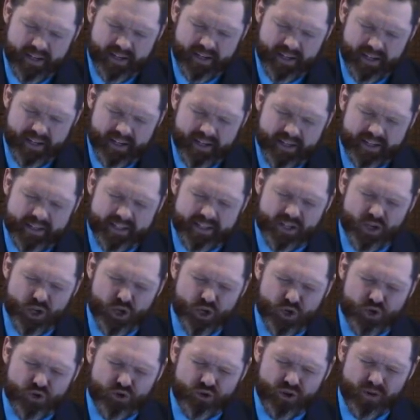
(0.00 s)
it is
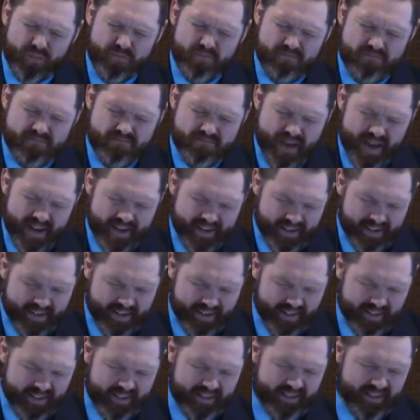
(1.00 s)

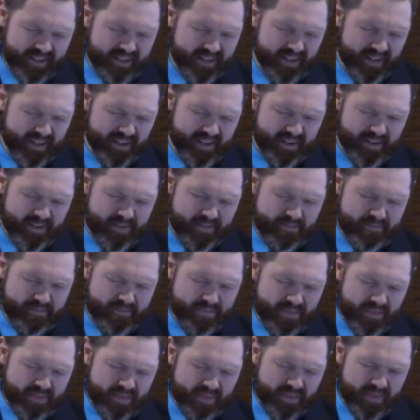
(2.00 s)
tremendous
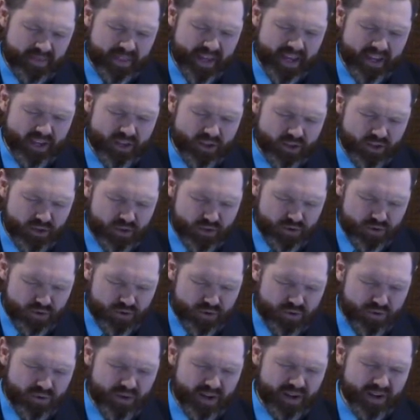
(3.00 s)
that
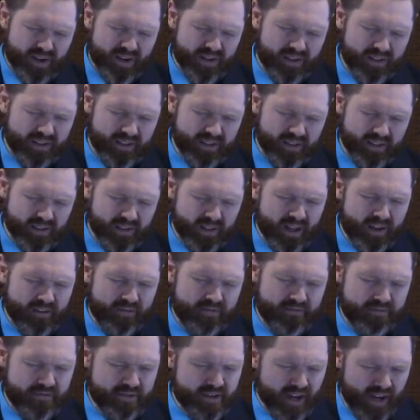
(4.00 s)
you
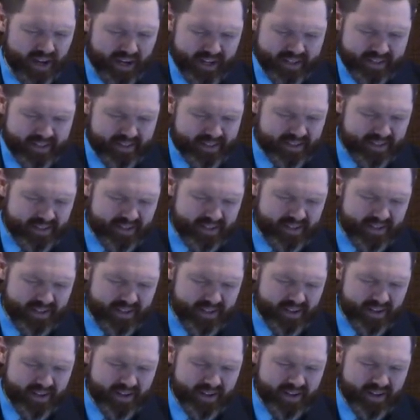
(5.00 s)
loved us,
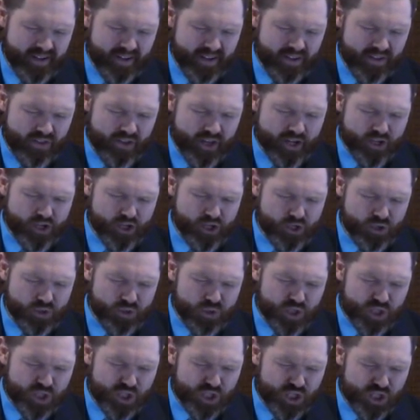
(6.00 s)
that you
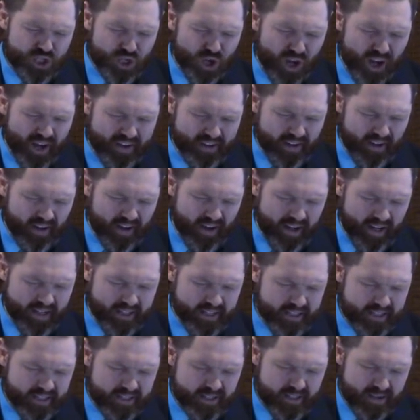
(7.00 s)
sought
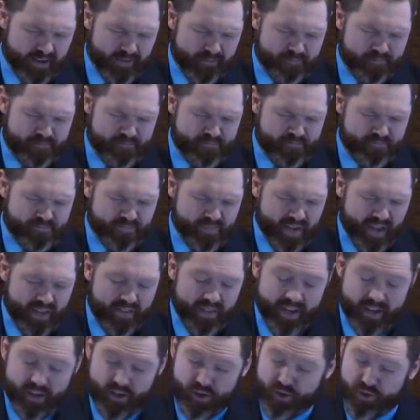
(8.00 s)
us, and
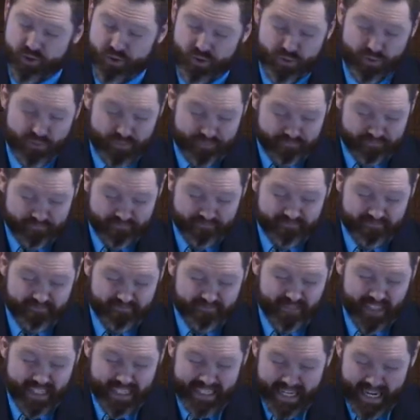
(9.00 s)
that you
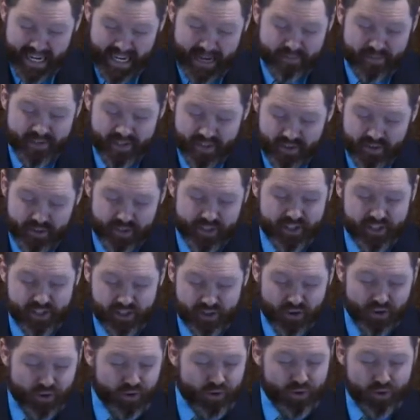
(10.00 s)
came to
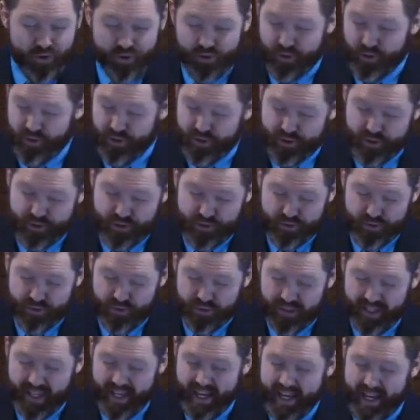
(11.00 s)
this earth, Lord, to
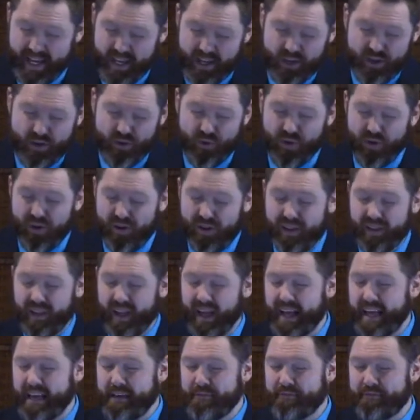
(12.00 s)
lay your
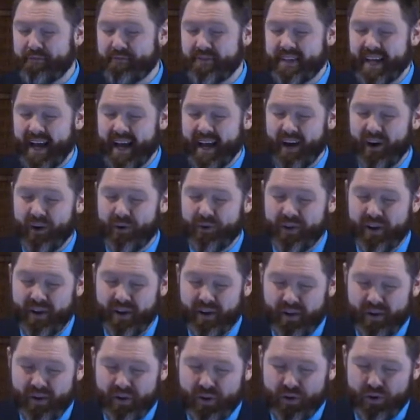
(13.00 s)
life
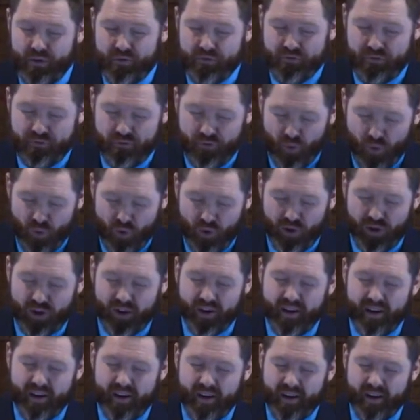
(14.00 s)
down for
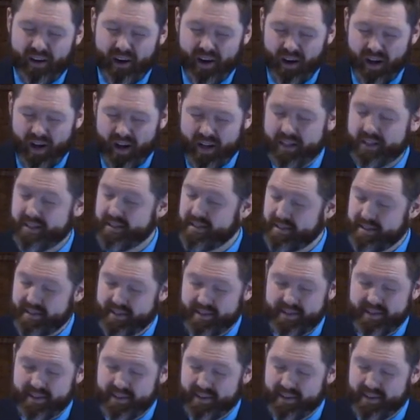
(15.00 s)
us.